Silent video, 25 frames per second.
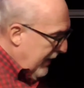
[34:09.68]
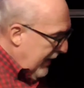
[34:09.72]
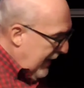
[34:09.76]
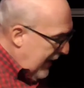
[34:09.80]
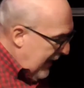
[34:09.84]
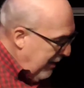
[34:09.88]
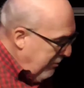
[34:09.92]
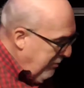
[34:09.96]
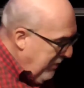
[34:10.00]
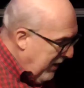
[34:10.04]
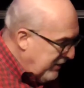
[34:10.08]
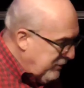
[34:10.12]

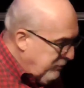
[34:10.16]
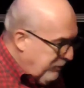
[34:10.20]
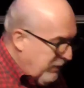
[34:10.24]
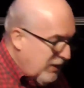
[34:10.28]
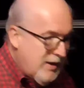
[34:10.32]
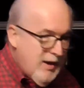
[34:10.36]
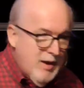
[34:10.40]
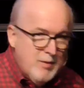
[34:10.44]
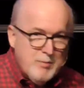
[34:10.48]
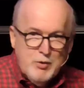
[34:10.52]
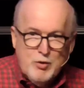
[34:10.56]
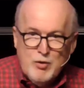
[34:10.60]
He must
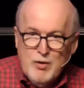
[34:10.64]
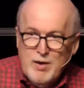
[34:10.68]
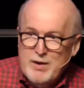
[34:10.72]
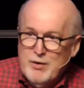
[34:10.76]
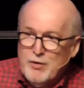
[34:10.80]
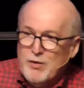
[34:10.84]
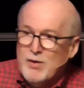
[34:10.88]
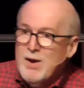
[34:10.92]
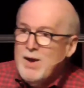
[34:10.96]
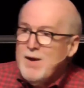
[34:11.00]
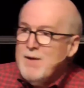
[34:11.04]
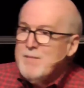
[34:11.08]
become
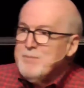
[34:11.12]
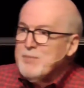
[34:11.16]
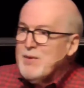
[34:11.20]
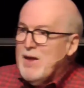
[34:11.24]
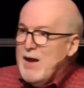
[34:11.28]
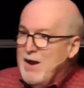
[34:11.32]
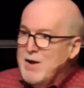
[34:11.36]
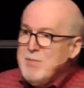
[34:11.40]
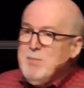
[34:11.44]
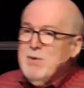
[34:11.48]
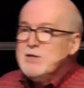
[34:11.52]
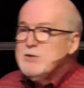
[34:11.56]
greater.
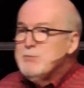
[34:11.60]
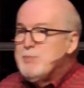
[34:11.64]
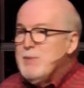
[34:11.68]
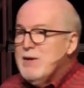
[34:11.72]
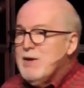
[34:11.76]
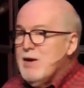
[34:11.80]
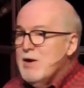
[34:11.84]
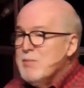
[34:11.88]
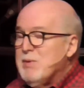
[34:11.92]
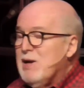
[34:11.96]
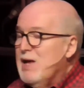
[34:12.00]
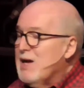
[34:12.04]
I must
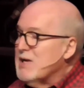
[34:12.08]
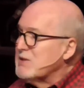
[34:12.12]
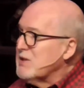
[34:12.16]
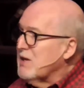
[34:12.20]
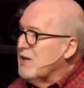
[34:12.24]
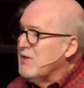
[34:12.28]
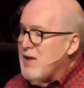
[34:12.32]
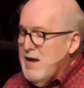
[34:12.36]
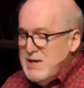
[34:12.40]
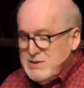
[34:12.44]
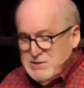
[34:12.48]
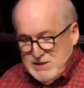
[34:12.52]
become less,
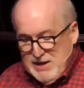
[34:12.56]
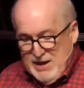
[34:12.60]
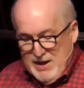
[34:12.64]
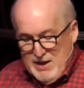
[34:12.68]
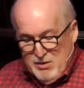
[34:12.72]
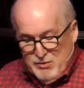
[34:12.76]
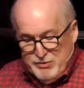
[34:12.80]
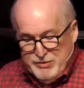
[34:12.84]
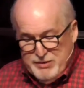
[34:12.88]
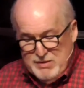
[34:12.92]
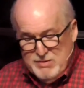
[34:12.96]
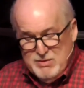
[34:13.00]
and that's a
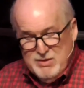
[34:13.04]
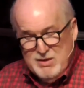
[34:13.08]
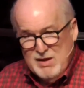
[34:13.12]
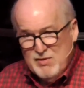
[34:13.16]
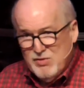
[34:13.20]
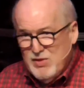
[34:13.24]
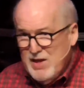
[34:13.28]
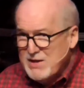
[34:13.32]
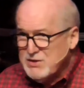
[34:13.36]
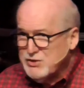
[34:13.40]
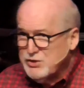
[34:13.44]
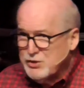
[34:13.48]
healthy
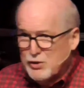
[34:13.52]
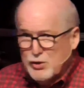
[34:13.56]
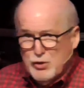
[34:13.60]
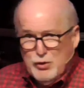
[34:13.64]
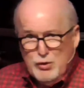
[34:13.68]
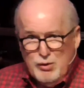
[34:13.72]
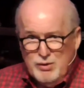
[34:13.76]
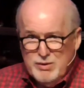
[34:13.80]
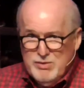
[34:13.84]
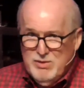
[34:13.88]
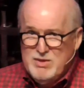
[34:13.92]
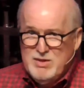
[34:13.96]
thing. That's a
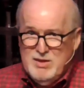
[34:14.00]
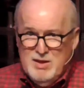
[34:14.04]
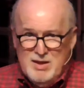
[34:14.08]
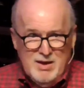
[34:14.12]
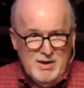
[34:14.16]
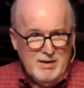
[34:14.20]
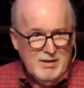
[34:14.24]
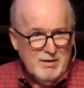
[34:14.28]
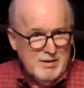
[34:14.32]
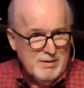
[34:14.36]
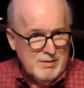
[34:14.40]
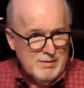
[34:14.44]
good thing.